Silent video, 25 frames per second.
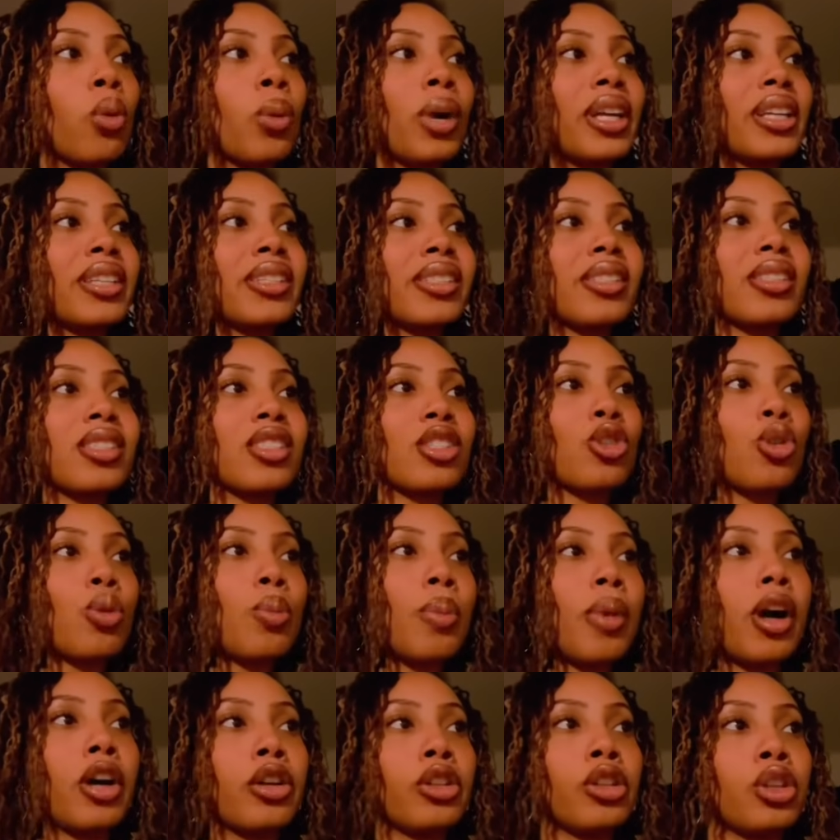Why does this still
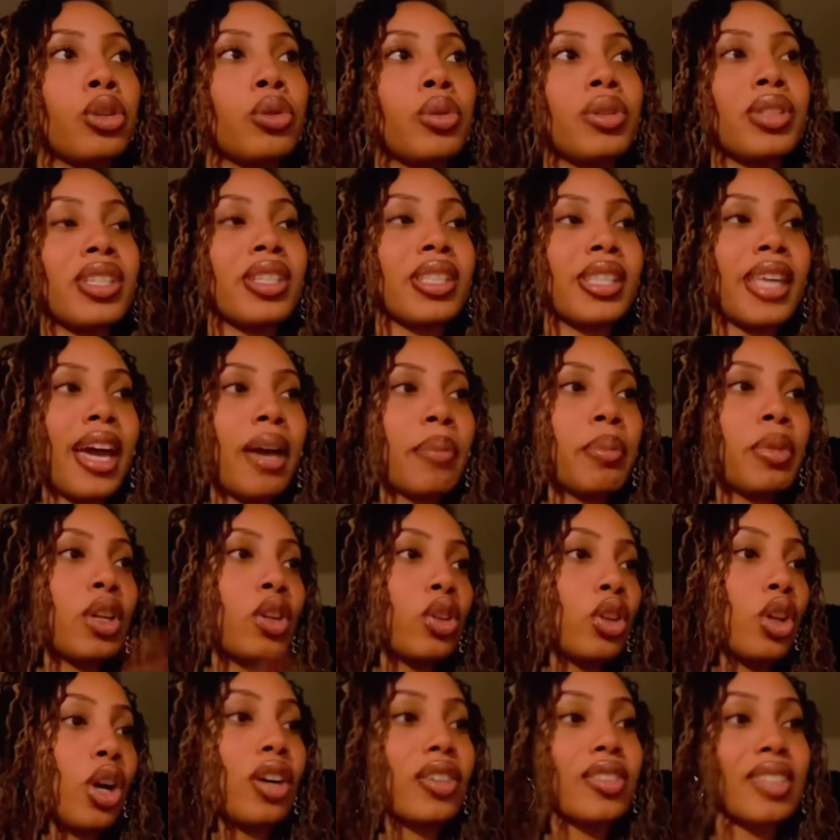bother you? This happened
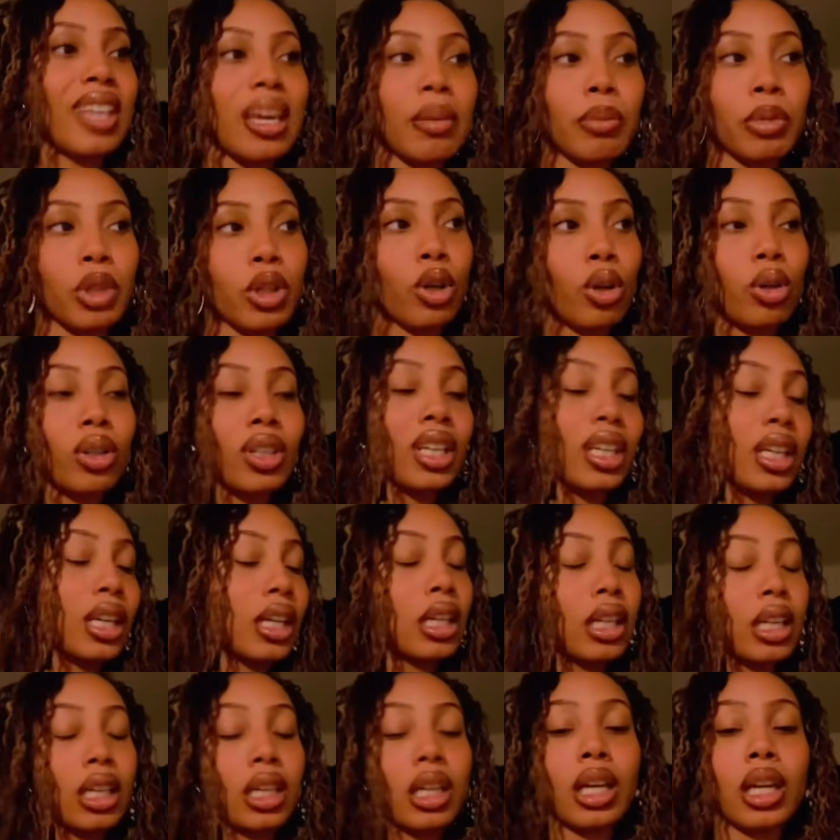a long time ago, da da
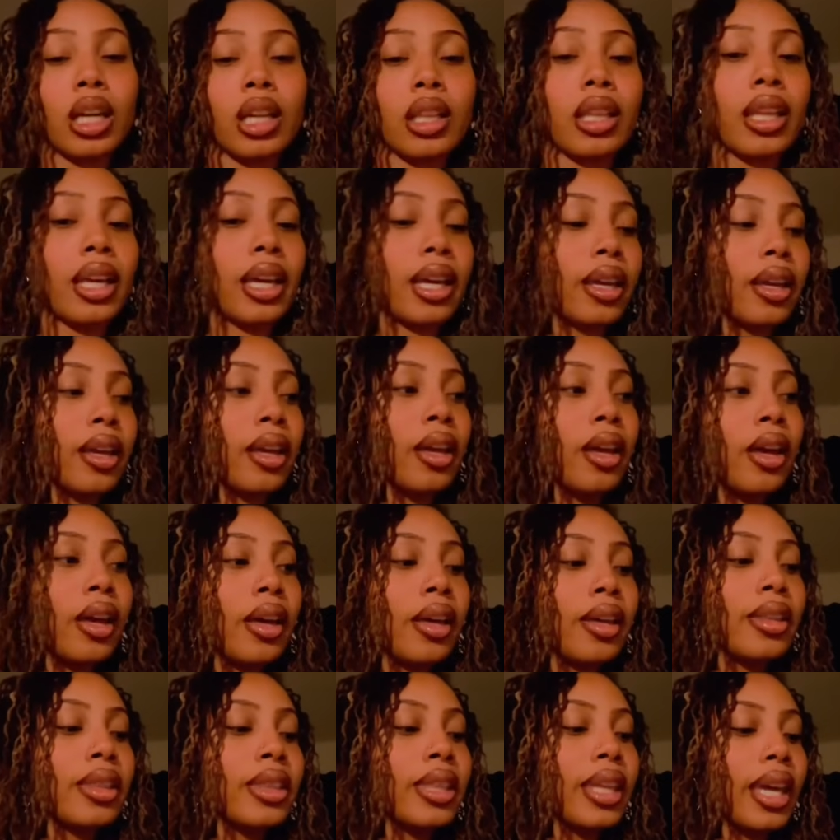da da da. Like,
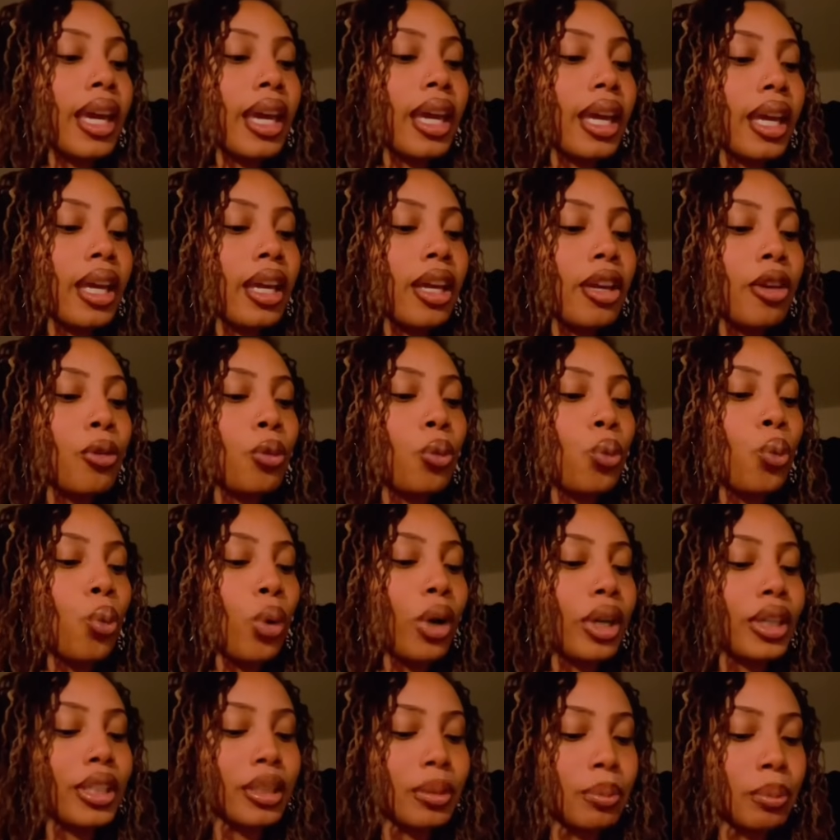they
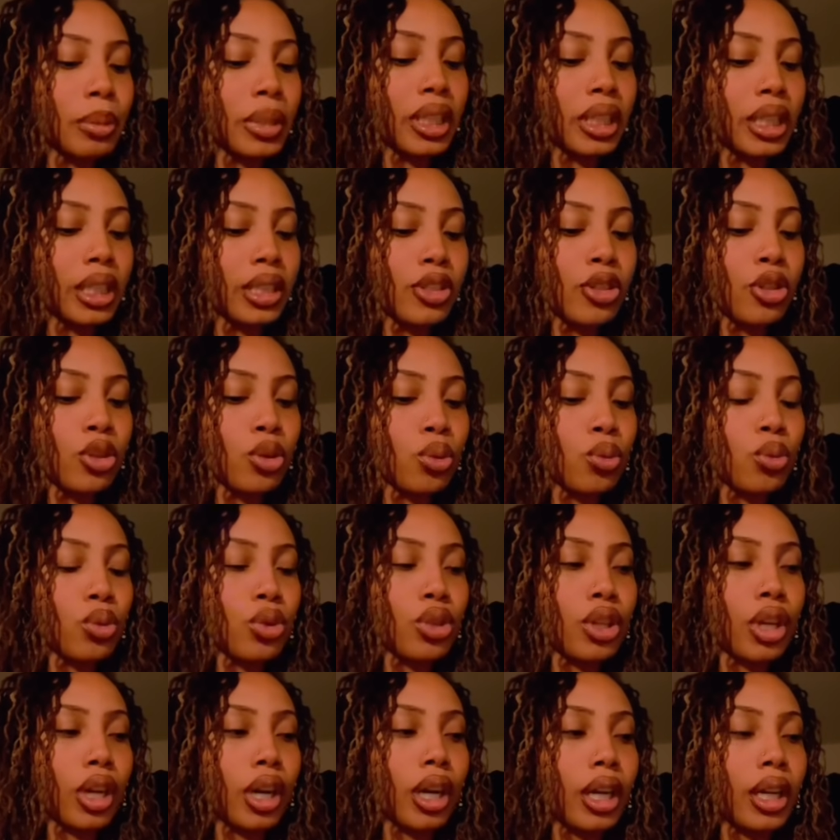wanted me to
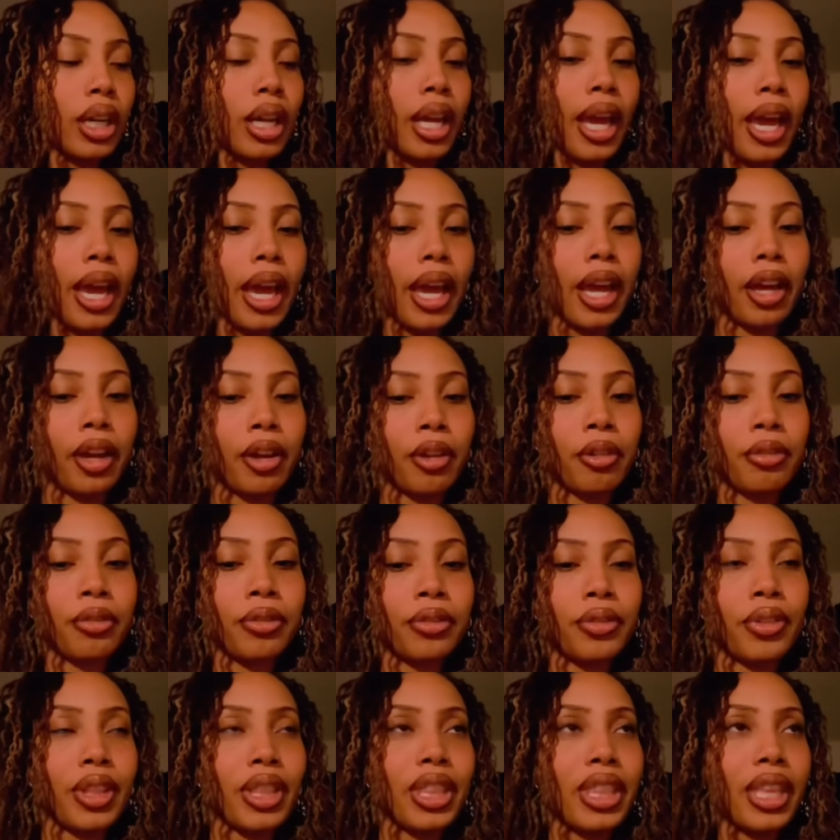not
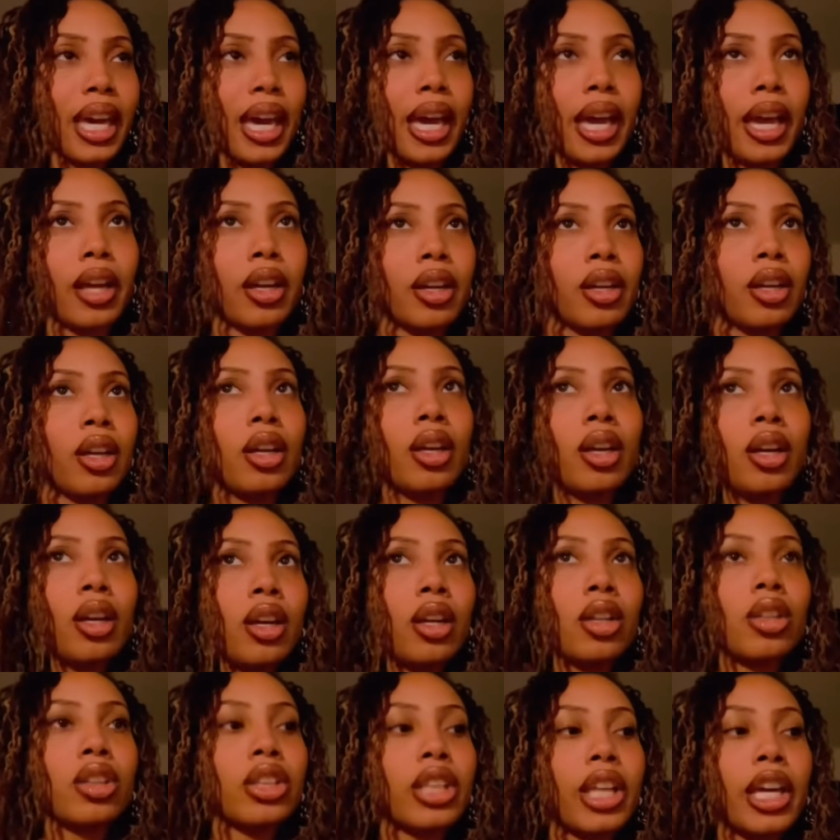have that
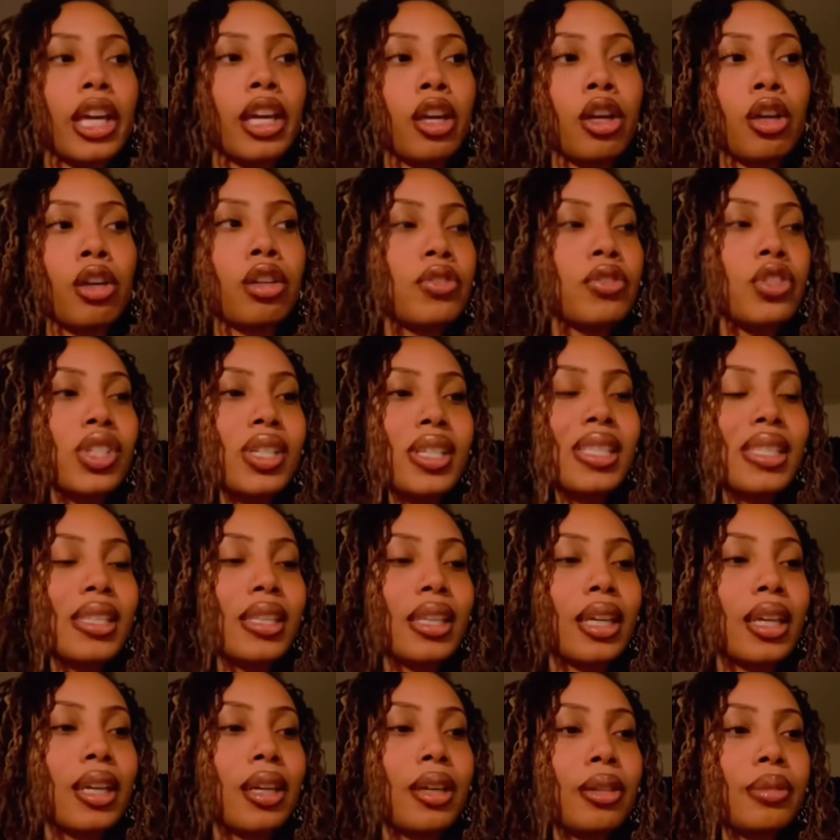layer of just
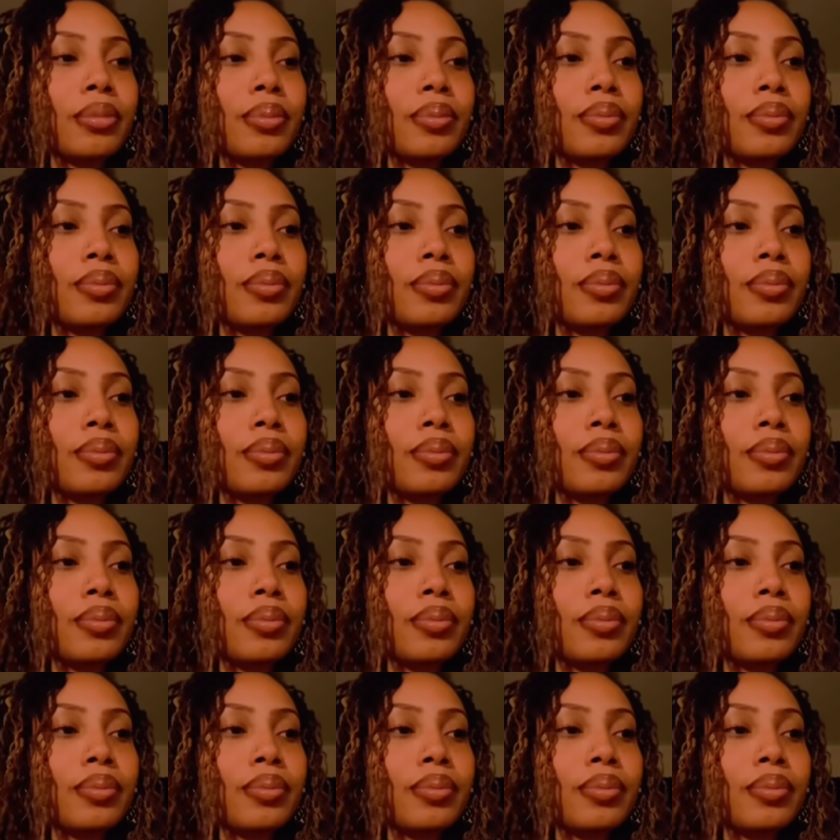like